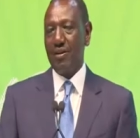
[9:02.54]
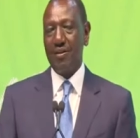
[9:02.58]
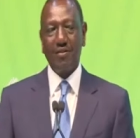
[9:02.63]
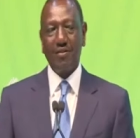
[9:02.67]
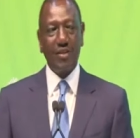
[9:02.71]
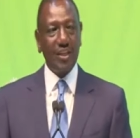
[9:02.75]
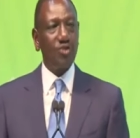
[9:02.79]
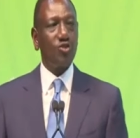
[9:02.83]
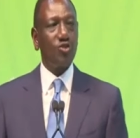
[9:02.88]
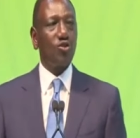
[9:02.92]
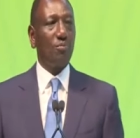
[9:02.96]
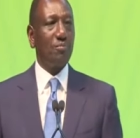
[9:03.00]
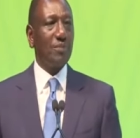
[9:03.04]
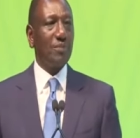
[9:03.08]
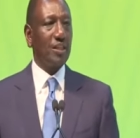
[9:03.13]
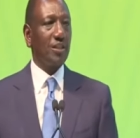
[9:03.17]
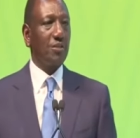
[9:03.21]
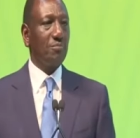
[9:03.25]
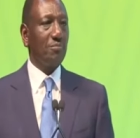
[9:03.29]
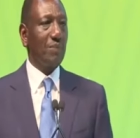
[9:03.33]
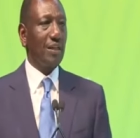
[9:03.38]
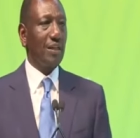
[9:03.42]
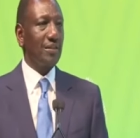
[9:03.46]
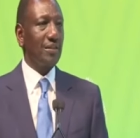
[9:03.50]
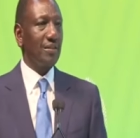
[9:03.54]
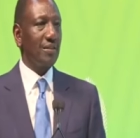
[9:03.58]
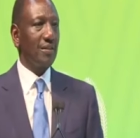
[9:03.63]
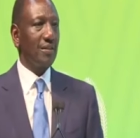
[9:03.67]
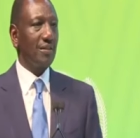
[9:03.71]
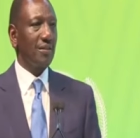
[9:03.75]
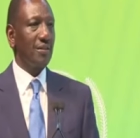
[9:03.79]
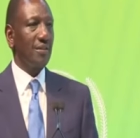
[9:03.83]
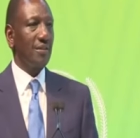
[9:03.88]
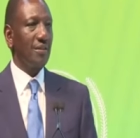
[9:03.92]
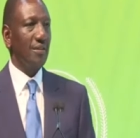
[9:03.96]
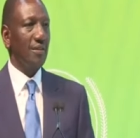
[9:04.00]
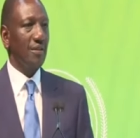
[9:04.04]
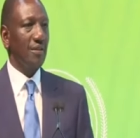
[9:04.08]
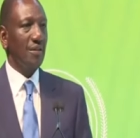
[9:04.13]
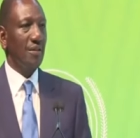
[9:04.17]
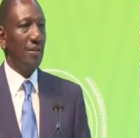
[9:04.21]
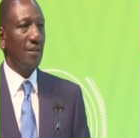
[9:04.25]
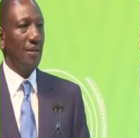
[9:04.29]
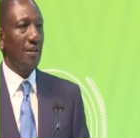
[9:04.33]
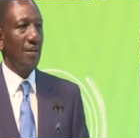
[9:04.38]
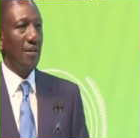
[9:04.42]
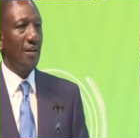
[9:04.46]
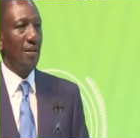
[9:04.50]
This commitment
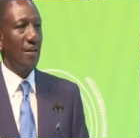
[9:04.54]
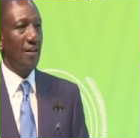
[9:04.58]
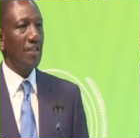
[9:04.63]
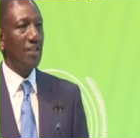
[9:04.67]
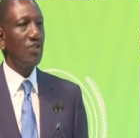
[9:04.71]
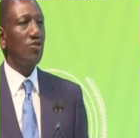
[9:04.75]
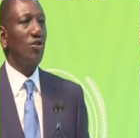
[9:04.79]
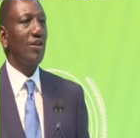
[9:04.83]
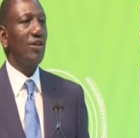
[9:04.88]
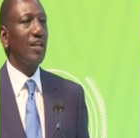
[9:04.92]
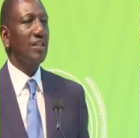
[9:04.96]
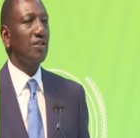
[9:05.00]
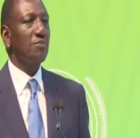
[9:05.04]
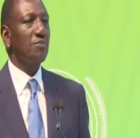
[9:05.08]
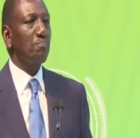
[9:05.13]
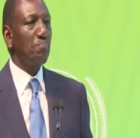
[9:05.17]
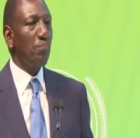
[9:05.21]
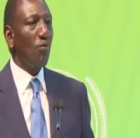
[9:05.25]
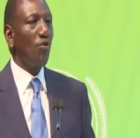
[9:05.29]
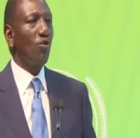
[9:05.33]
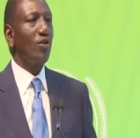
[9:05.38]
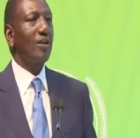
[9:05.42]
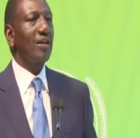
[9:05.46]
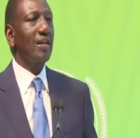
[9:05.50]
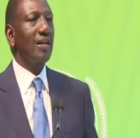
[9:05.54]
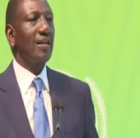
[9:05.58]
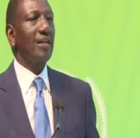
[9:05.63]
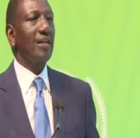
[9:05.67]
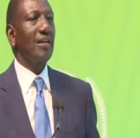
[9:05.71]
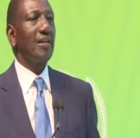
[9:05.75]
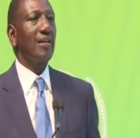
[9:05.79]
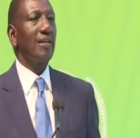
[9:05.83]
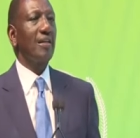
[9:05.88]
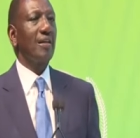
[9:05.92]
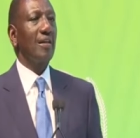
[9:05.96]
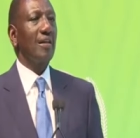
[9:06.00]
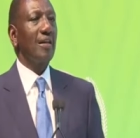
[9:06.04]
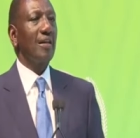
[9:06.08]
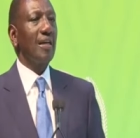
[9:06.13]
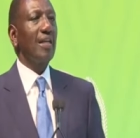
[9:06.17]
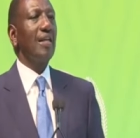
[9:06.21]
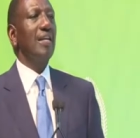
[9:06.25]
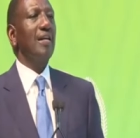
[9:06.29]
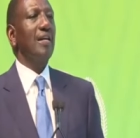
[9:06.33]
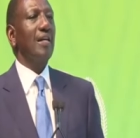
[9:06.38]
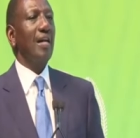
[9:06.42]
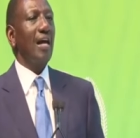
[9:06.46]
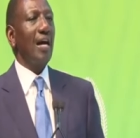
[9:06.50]
resonates boldly
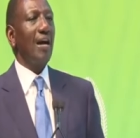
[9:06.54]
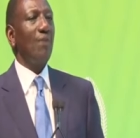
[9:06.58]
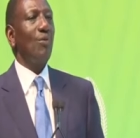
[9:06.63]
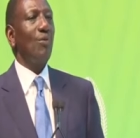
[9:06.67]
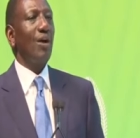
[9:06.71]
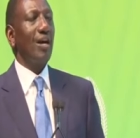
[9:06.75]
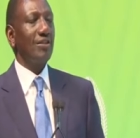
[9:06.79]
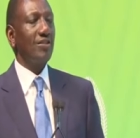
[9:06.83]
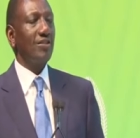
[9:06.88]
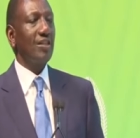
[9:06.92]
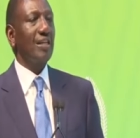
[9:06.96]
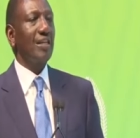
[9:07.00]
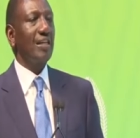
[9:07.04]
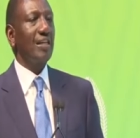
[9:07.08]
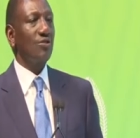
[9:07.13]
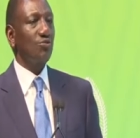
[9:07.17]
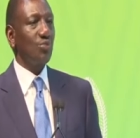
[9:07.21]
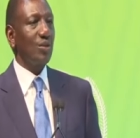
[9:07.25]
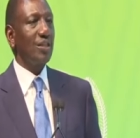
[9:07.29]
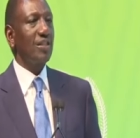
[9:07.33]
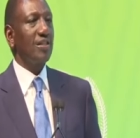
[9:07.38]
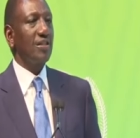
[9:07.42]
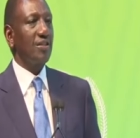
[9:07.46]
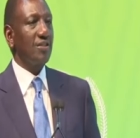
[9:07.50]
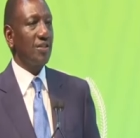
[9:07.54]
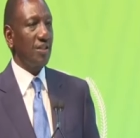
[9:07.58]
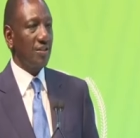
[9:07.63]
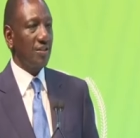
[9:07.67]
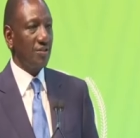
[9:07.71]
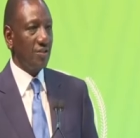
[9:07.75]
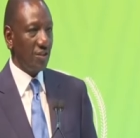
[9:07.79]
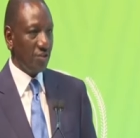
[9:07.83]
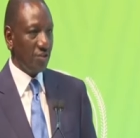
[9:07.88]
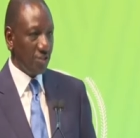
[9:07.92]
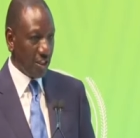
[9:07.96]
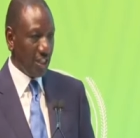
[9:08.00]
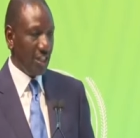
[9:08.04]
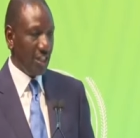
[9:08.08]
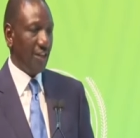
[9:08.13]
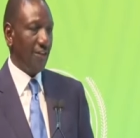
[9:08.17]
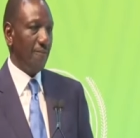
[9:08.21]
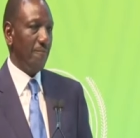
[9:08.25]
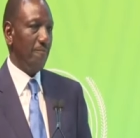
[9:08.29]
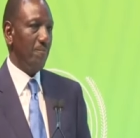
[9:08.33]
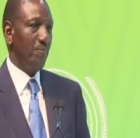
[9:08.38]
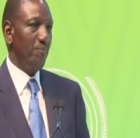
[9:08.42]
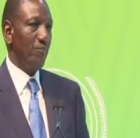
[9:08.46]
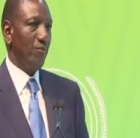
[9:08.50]
in our Agenda 2063,
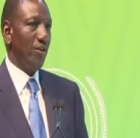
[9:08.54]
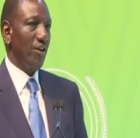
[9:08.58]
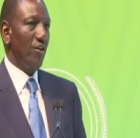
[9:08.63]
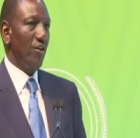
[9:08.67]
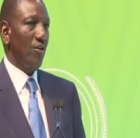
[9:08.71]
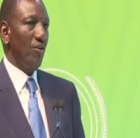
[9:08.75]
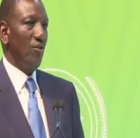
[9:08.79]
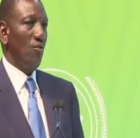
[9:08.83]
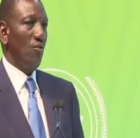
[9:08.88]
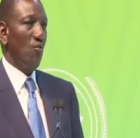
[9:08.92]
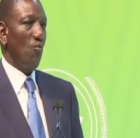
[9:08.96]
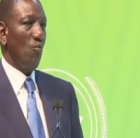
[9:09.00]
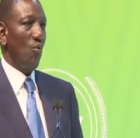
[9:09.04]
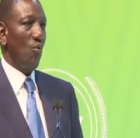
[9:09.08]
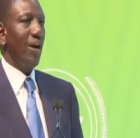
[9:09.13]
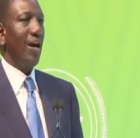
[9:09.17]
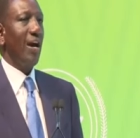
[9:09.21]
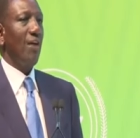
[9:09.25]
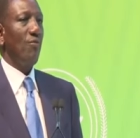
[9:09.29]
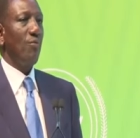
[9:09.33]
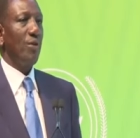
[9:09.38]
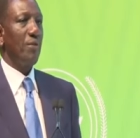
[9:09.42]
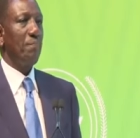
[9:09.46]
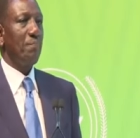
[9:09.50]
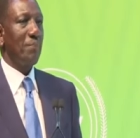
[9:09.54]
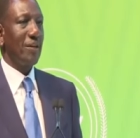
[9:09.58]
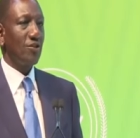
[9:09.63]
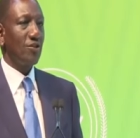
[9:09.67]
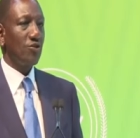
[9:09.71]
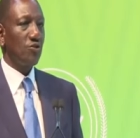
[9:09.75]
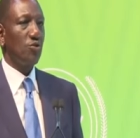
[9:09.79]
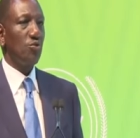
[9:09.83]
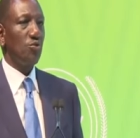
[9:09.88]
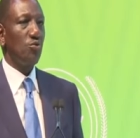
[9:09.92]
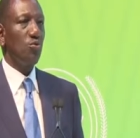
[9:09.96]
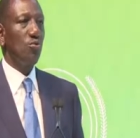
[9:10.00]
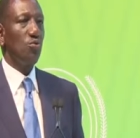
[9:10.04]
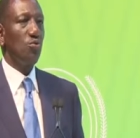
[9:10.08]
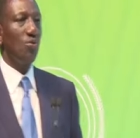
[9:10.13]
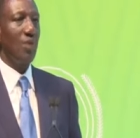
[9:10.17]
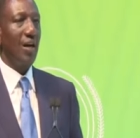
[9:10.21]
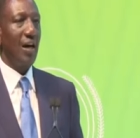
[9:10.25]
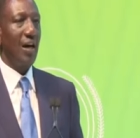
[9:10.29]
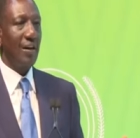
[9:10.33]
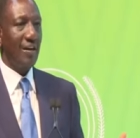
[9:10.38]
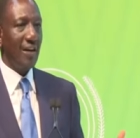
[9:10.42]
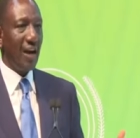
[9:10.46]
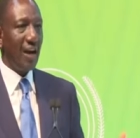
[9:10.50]
where we pursue
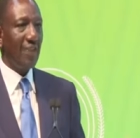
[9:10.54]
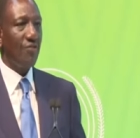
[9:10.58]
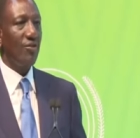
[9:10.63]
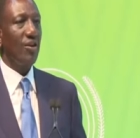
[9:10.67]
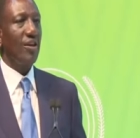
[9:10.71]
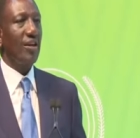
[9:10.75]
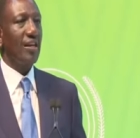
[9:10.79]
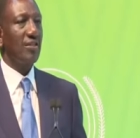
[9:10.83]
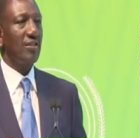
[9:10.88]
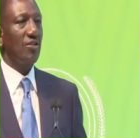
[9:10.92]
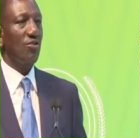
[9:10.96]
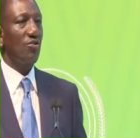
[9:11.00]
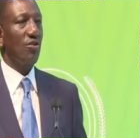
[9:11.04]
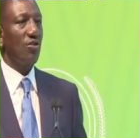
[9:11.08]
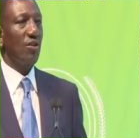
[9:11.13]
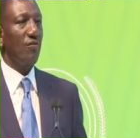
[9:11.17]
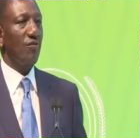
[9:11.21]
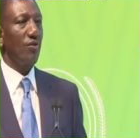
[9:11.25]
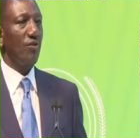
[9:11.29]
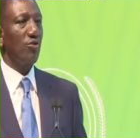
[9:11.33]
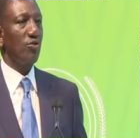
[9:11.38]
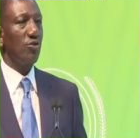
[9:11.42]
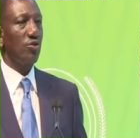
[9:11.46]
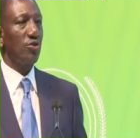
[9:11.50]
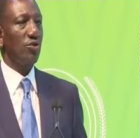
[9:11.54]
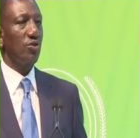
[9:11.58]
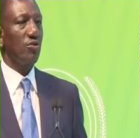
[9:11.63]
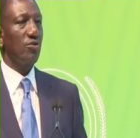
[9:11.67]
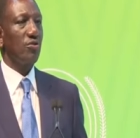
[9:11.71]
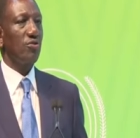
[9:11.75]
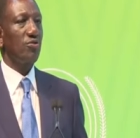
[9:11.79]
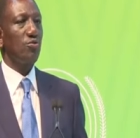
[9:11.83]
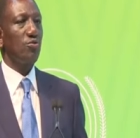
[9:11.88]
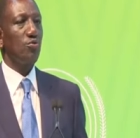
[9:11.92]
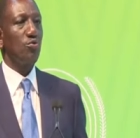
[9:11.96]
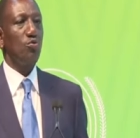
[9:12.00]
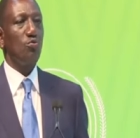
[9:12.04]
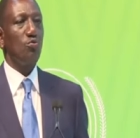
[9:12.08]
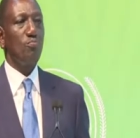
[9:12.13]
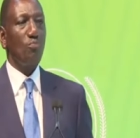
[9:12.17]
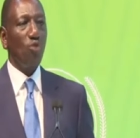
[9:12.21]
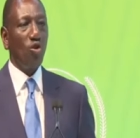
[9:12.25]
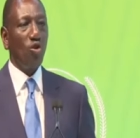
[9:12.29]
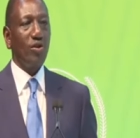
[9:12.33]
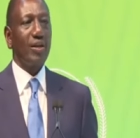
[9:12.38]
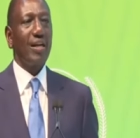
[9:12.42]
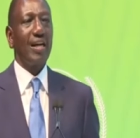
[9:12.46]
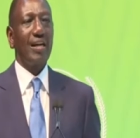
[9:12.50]
an agricultural revolution through
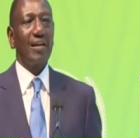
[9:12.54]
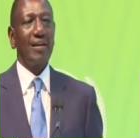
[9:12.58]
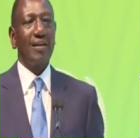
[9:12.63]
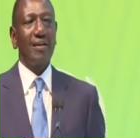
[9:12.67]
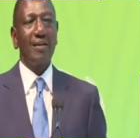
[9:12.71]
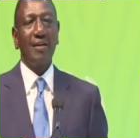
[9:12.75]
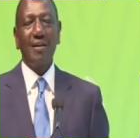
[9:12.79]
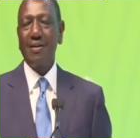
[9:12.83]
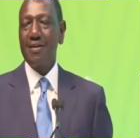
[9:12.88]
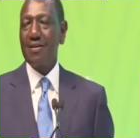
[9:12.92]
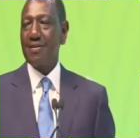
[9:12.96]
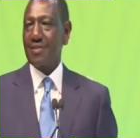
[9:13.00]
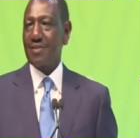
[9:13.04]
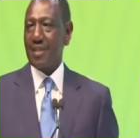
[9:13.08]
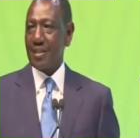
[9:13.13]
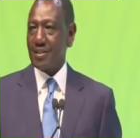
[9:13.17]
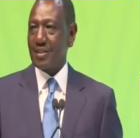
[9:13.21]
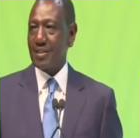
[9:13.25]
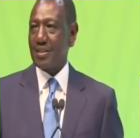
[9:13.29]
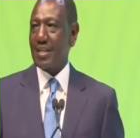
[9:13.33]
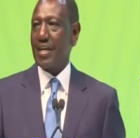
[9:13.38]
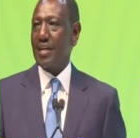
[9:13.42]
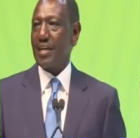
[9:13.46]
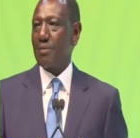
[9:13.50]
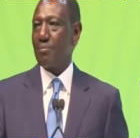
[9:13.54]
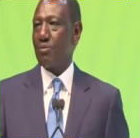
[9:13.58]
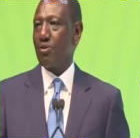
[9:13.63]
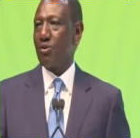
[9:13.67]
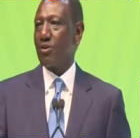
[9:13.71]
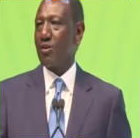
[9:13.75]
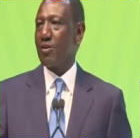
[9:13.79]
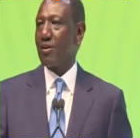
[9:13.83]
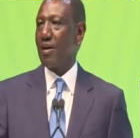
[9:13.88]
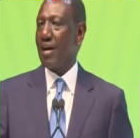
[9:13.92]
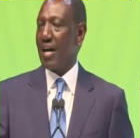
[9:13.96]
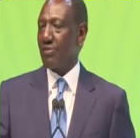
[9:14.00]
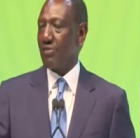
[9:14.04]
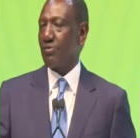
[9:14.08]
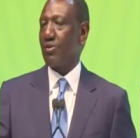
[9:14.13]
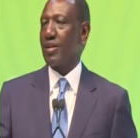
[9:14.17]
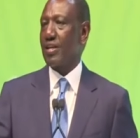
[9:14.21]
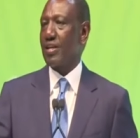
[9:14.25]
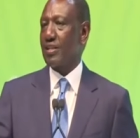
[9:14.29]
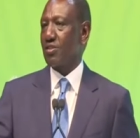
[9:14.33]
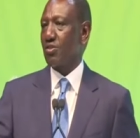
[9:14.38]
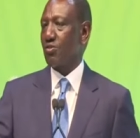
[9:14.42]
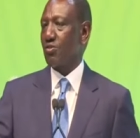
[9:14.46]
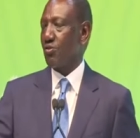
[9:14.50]
modern, sustainable
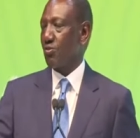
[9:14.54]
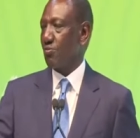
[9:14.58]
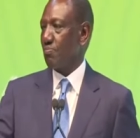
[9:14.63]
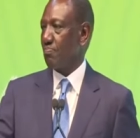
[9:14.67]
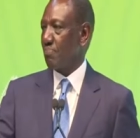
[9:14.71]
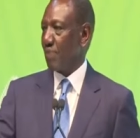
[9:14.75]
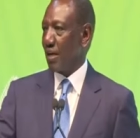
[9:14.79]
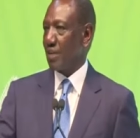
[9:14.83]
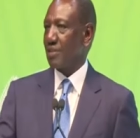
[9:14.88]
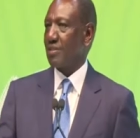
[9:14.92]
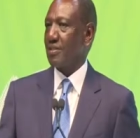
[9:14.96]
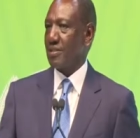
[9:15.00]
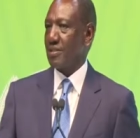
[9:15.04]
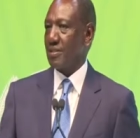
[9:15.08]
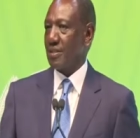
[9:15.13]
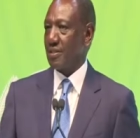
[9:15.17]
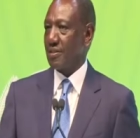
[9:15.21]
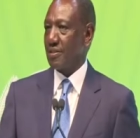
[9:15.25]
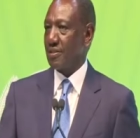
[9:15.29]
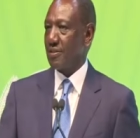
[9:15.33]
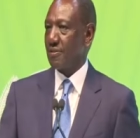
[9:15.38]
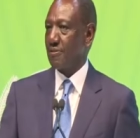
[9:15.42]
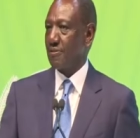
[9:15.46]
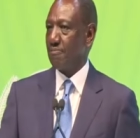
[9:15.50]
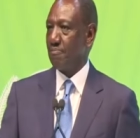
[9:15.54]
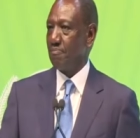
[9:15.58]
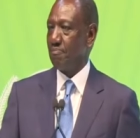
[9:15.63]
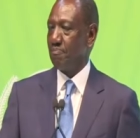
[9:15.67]
agricultural practices.